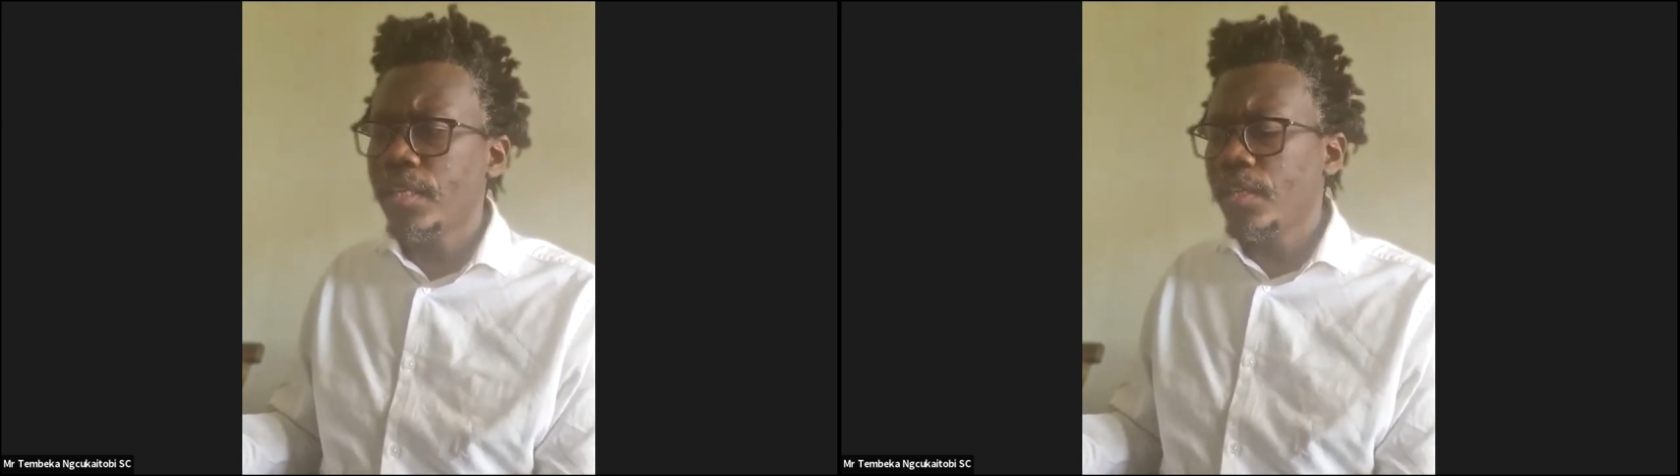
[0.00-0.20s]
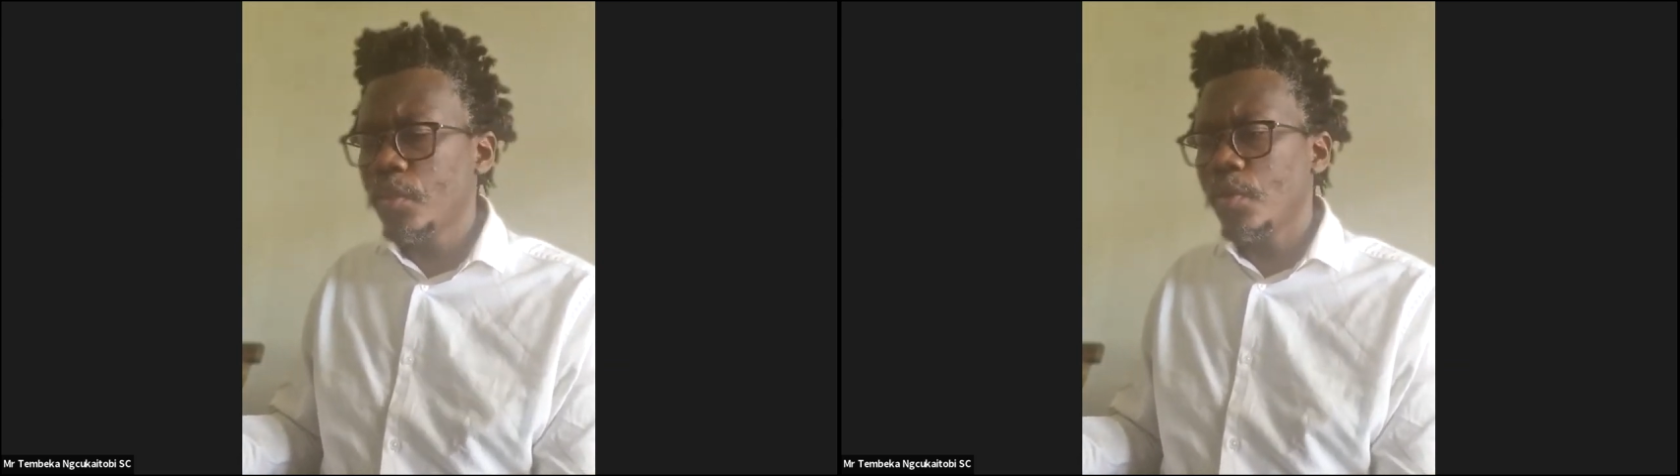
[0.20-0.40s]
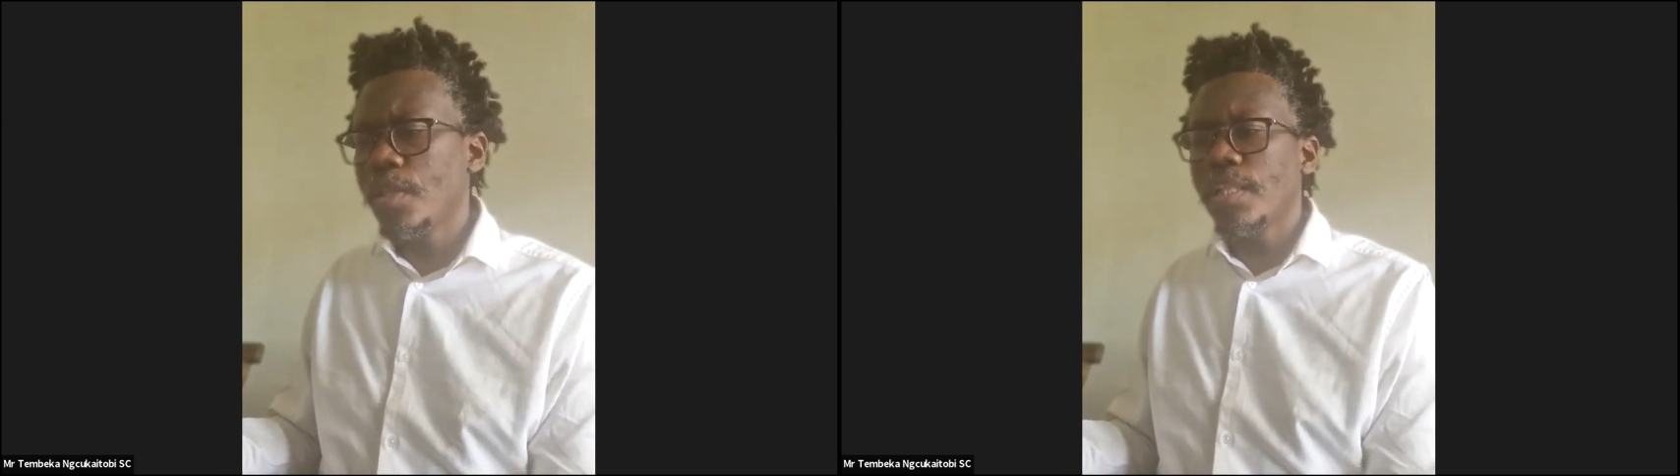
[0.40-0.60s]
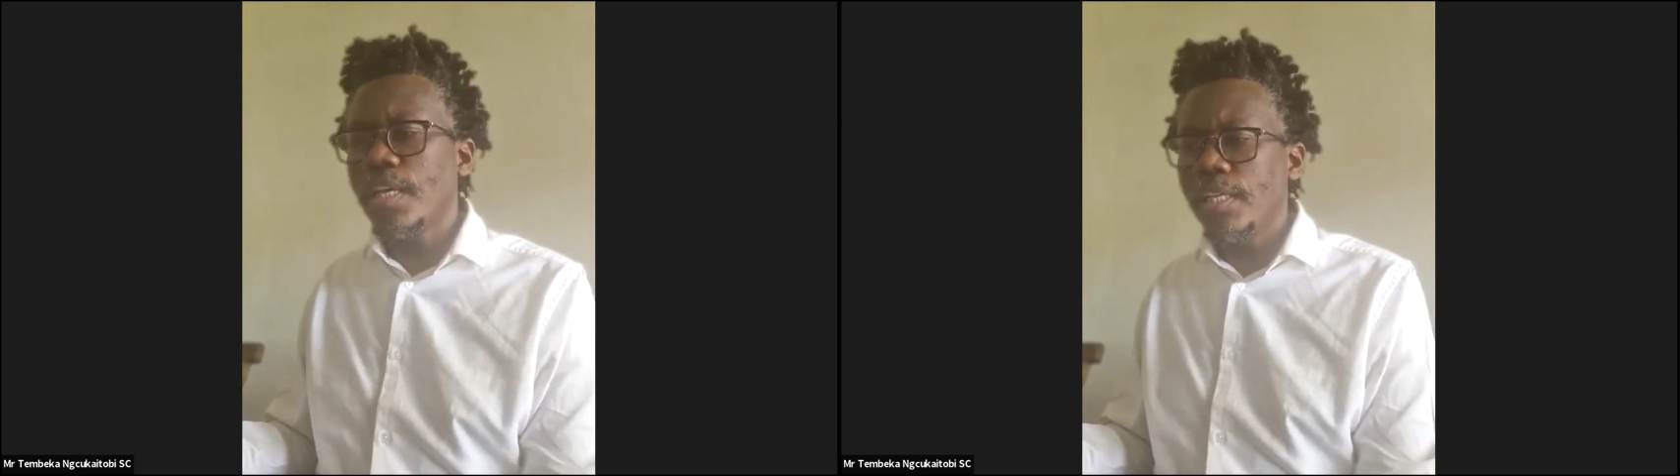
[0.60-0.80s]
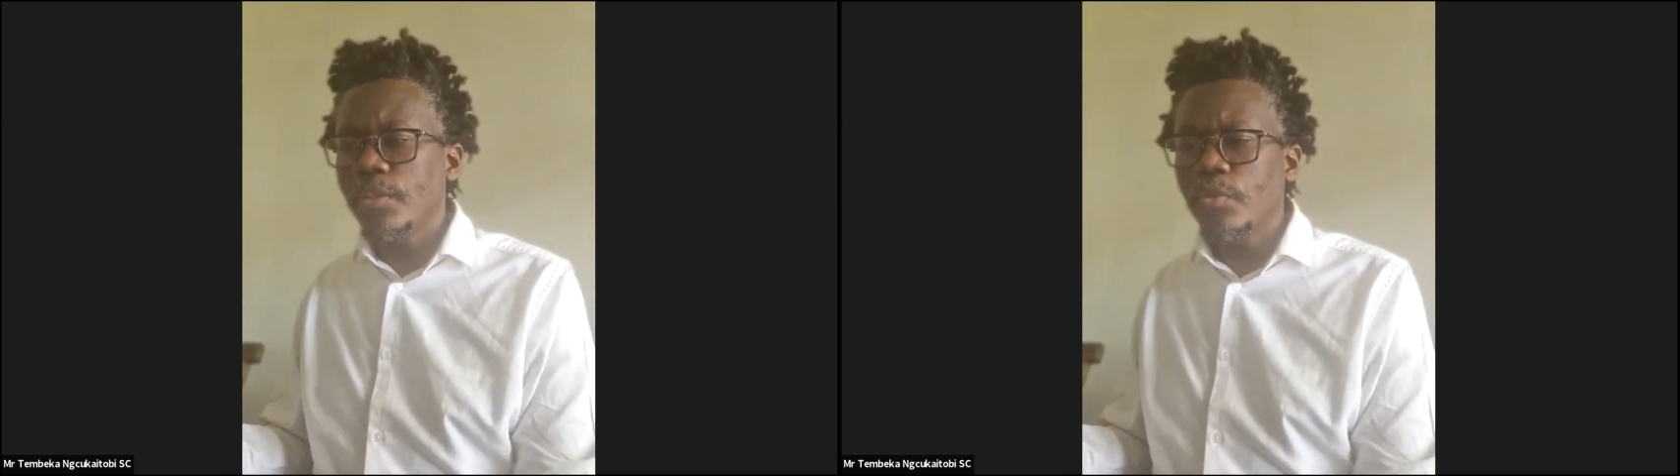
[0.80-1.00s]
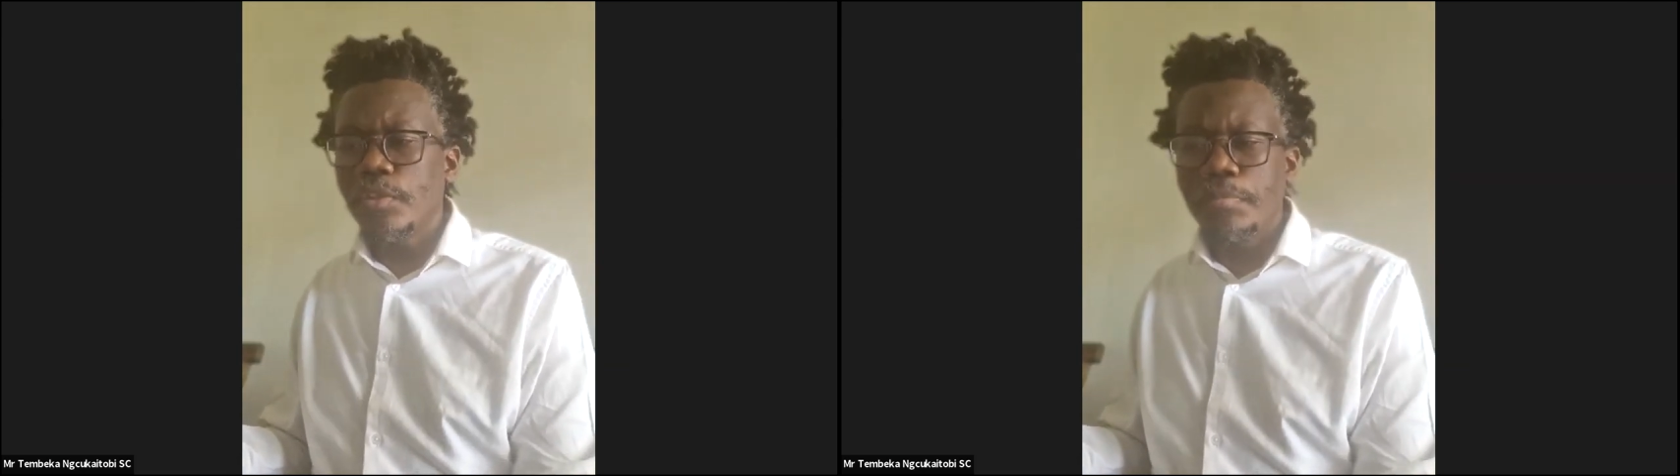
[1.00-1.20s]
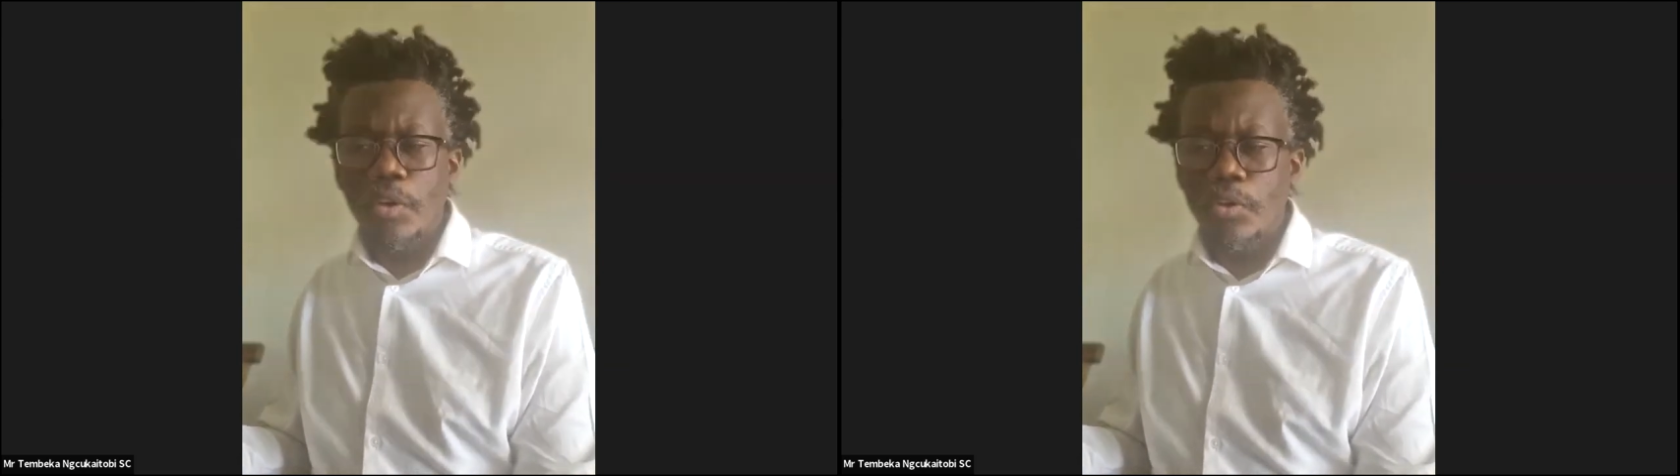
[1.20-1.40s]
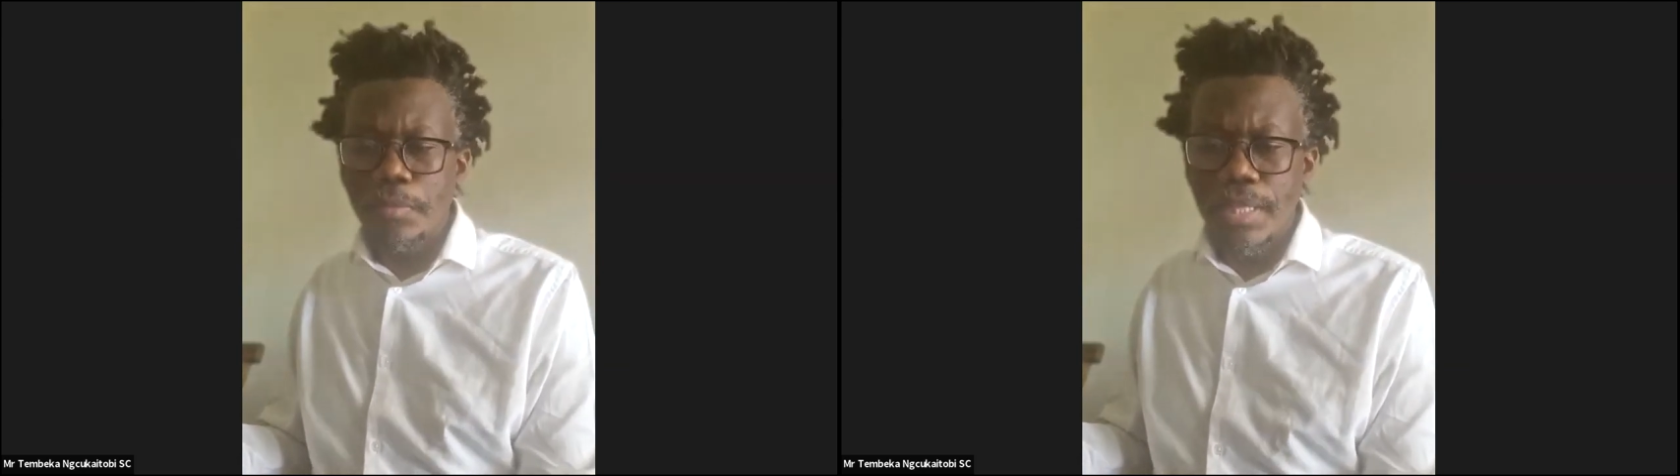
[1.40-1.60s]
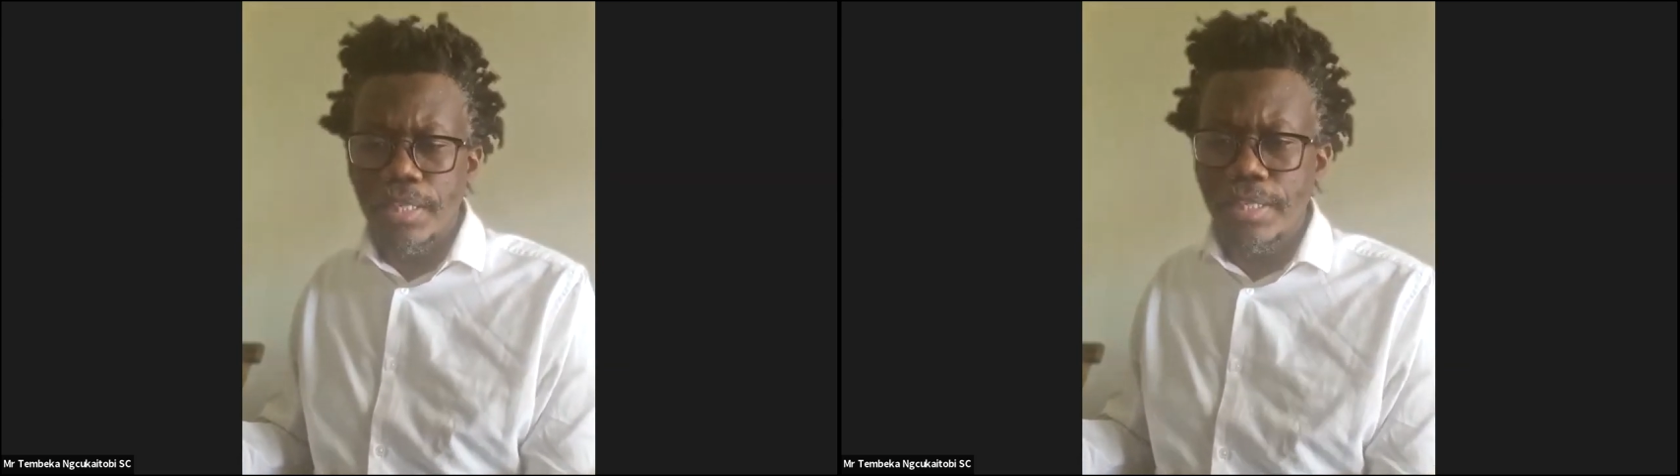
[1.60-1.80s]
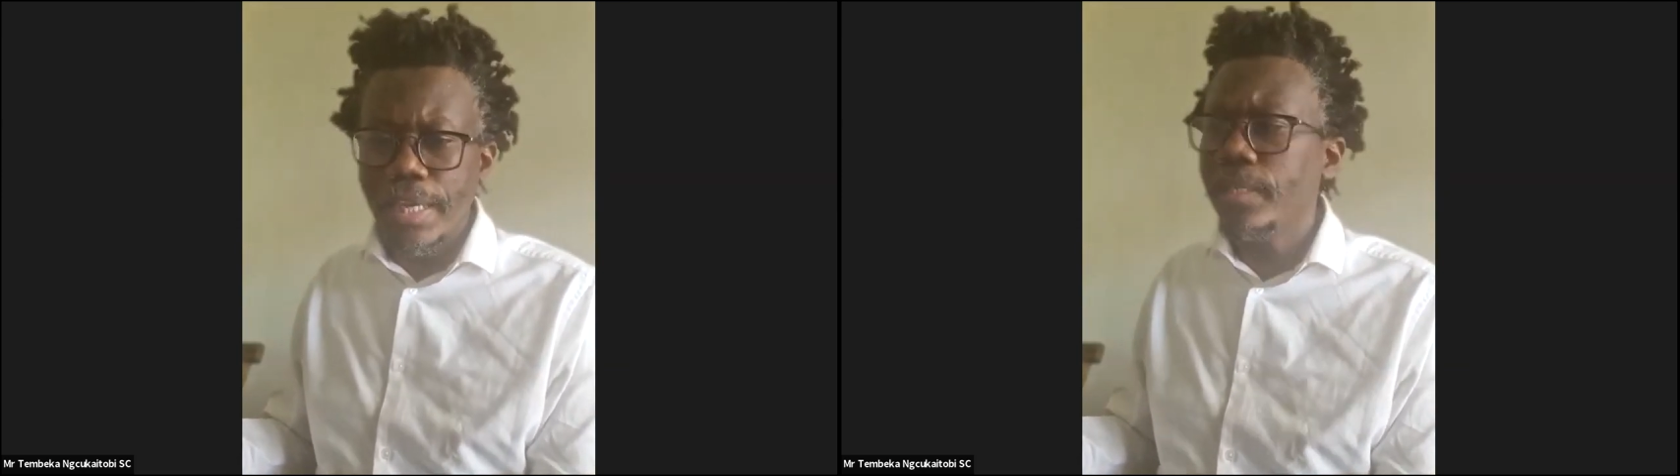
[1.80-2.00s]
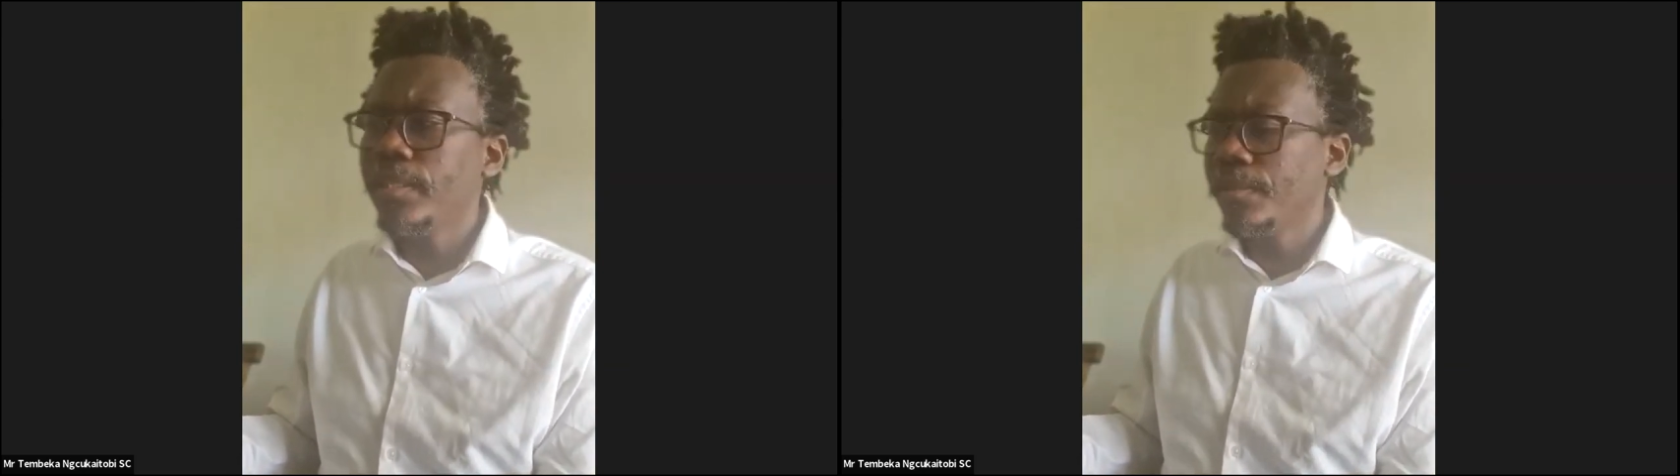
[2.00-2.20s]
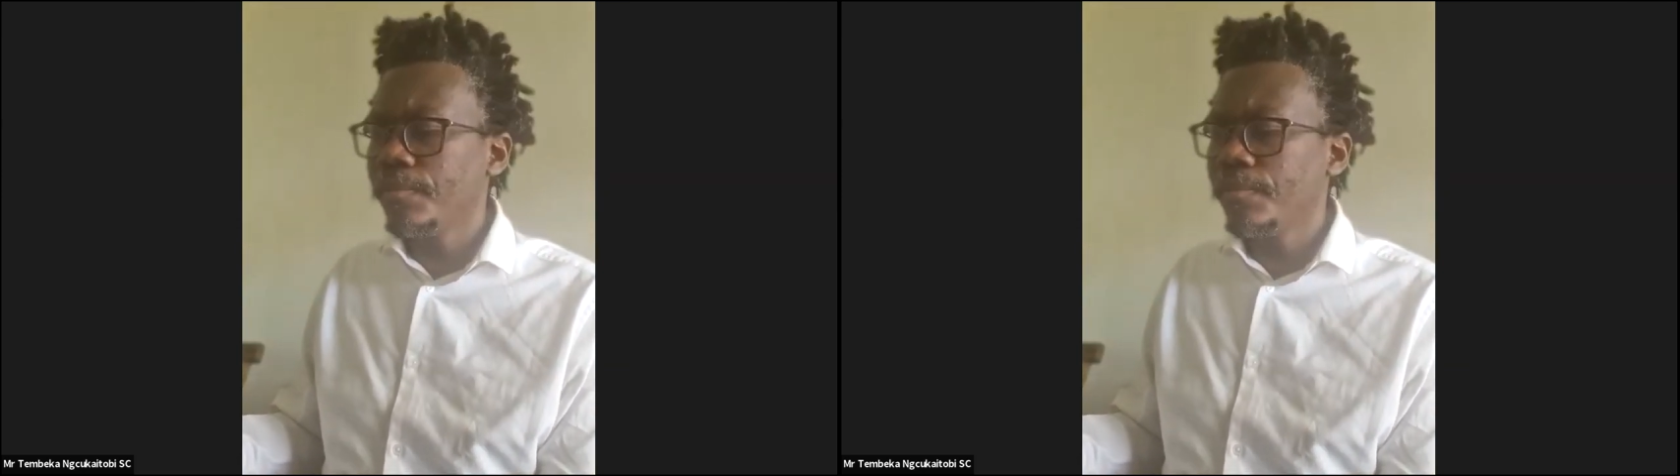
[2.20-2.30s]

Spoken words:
so that the land could be owned by the state,